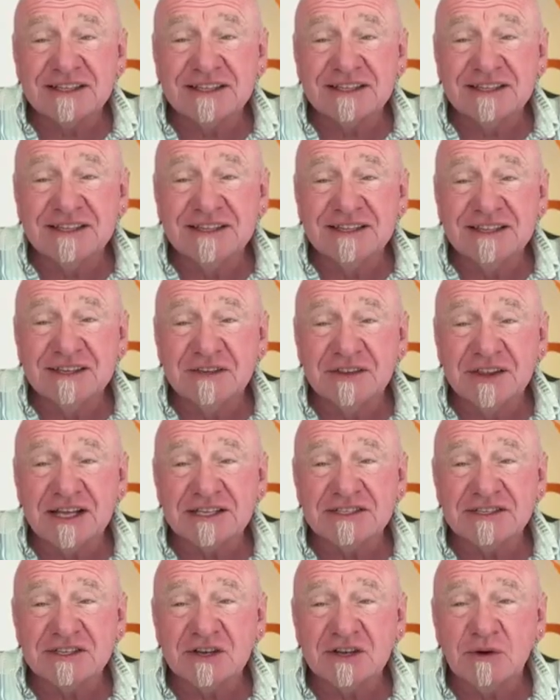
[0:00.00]
Well,
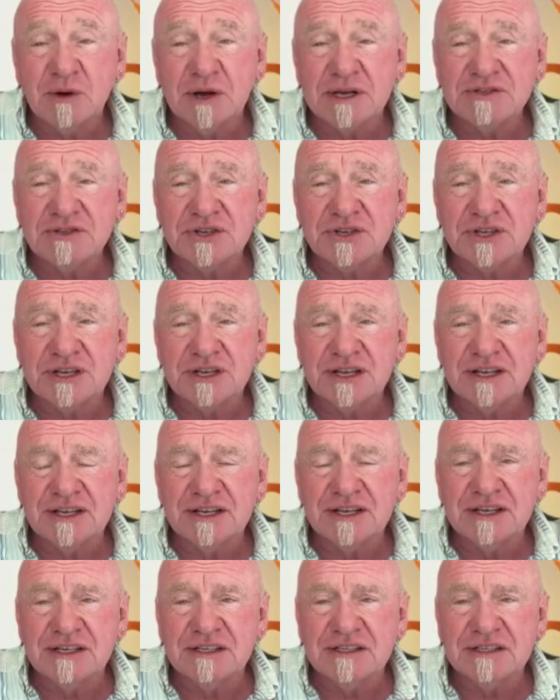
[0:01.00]
that's the question.
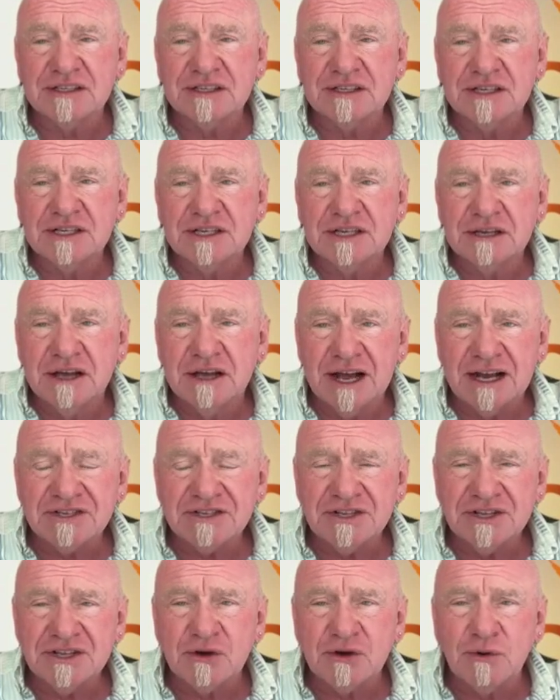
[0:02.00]
And
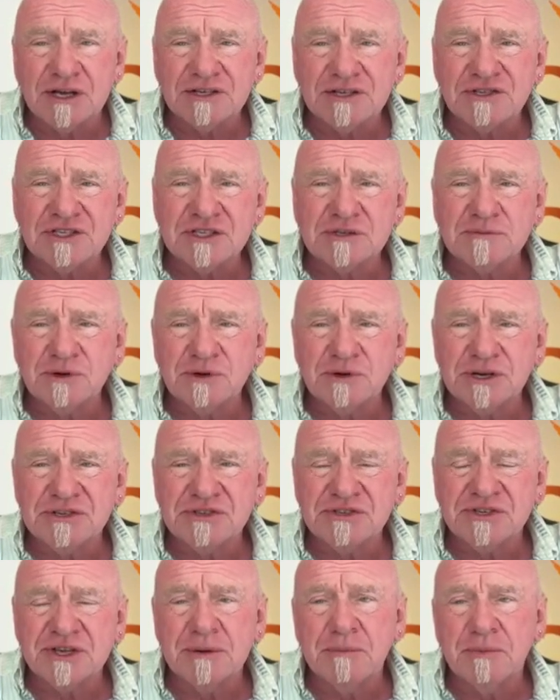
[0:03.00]
actually, the question's pretty
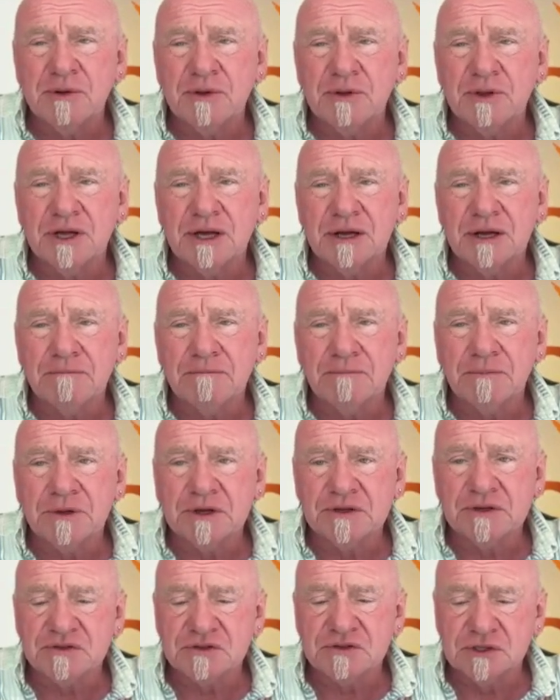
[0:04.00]
simple.
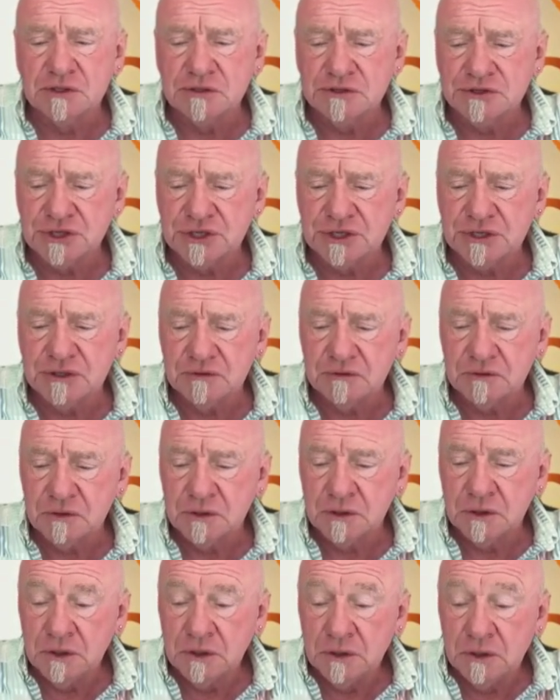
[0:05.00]
The solution
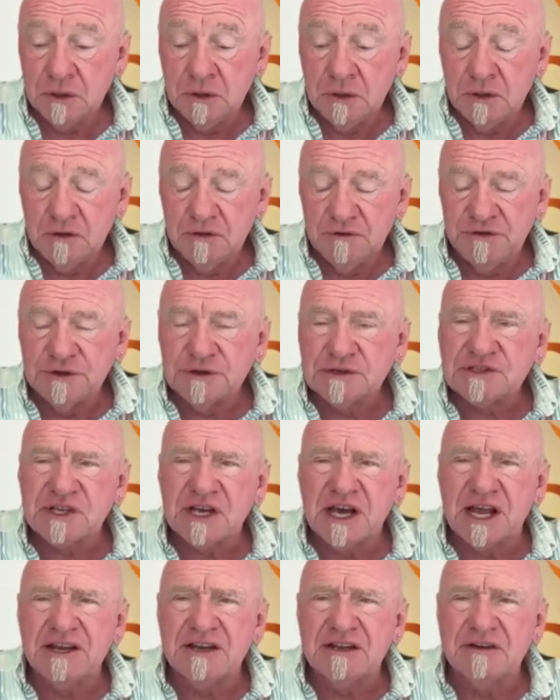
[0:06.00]
feels
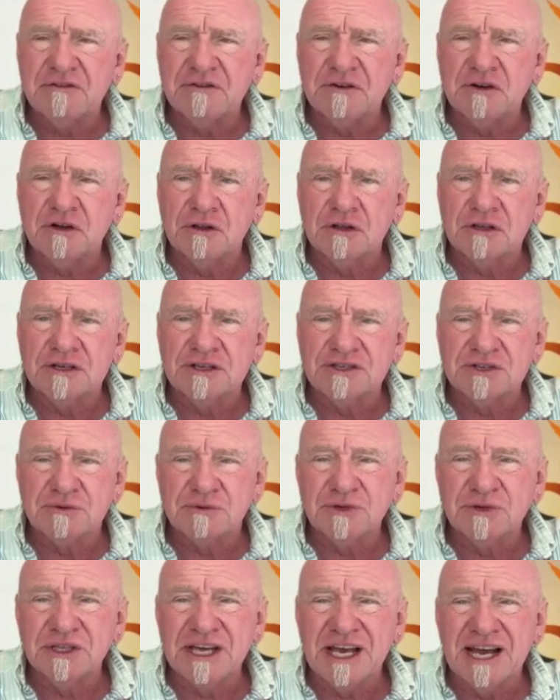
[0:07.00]
kind of difficult because
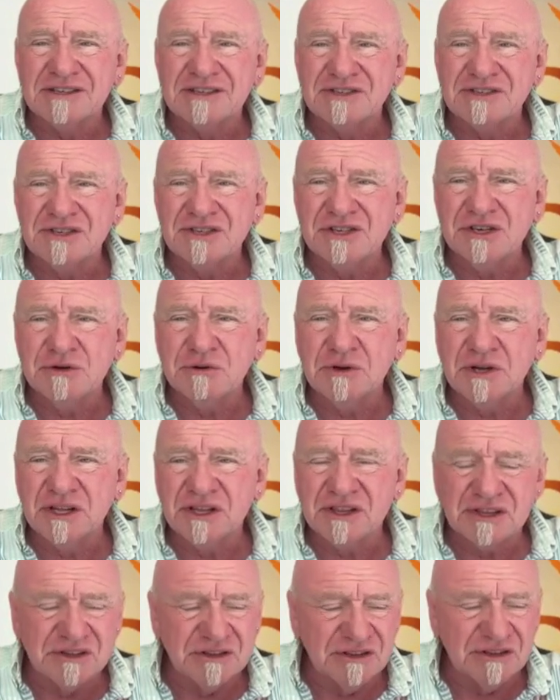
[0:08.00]
it really has to do
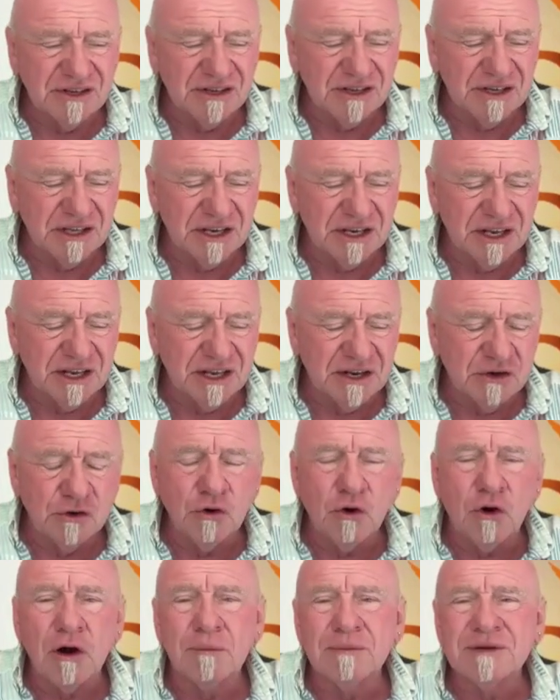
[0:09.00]
with an
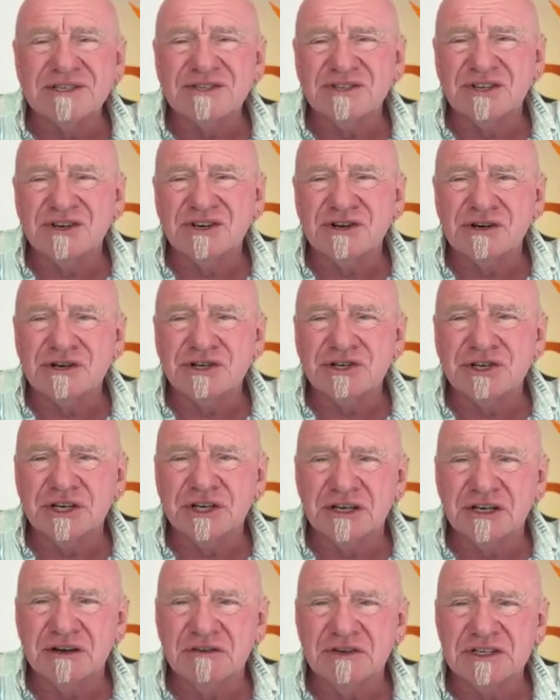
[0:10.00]
enormous
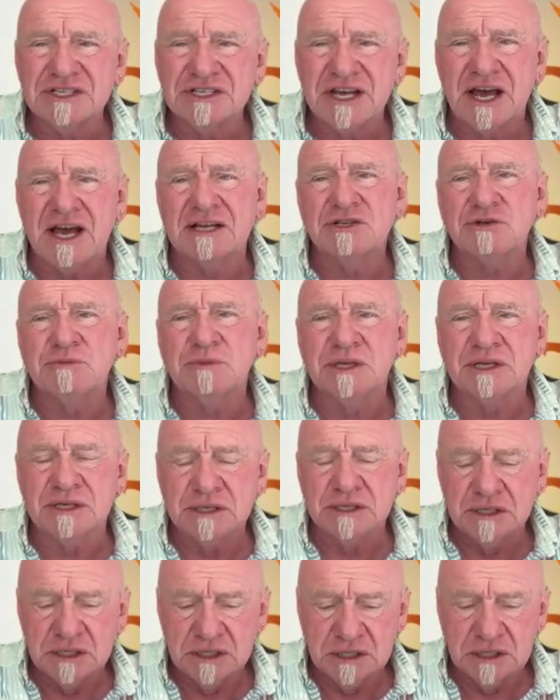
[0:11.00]
inertia of
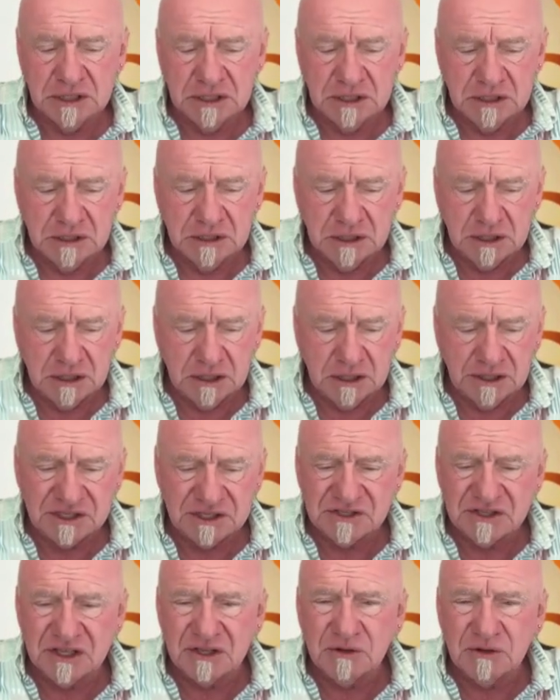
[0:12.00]
attachment
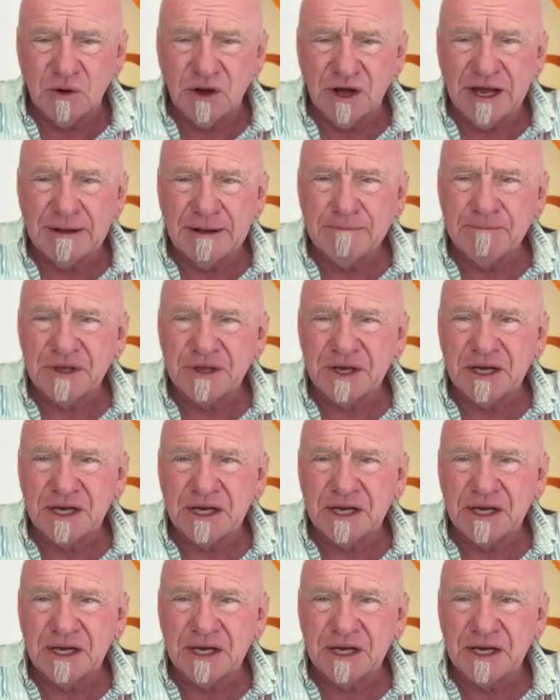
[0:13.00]
that's in the way.